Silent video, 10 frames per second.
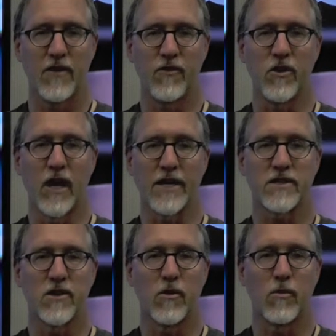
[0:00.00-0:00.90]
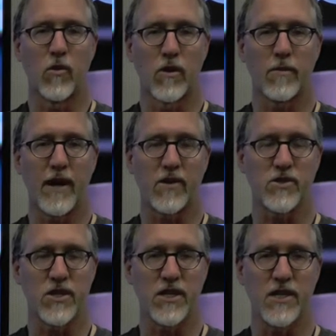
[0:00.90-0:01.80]
If you'd like to know more about
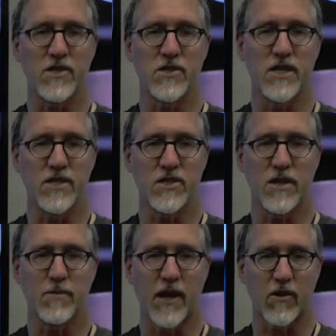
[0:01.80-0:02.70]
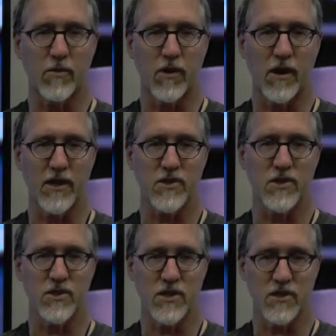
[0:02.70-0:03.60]
GE's DC power products
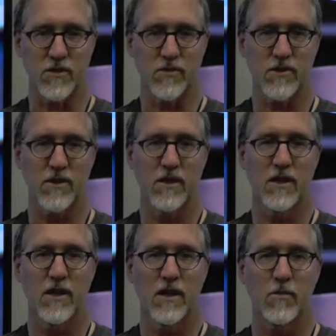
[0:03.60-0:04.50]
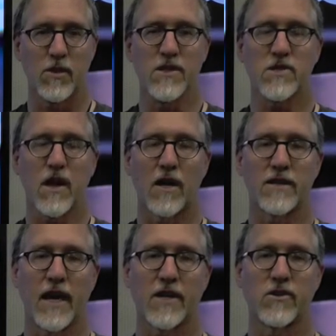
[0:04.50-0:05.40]
and systems, please
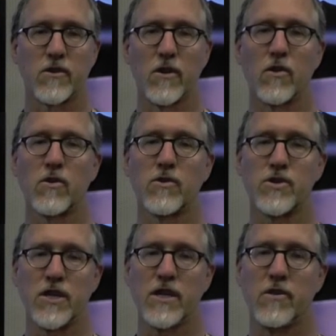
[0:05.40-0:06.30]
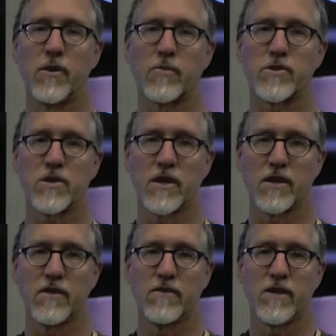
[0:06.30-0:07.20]
contact your local GE
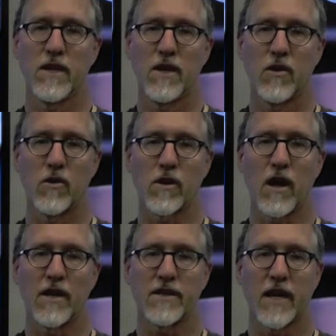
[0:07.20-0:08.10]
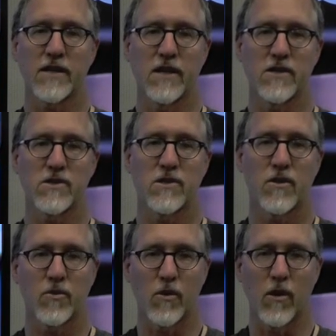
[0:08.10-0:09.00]
representative or contact us
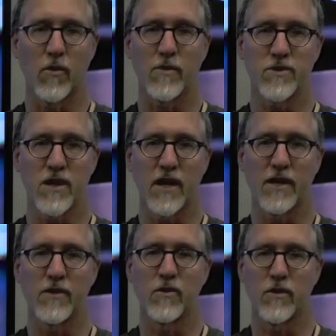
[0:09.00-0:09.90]
through our website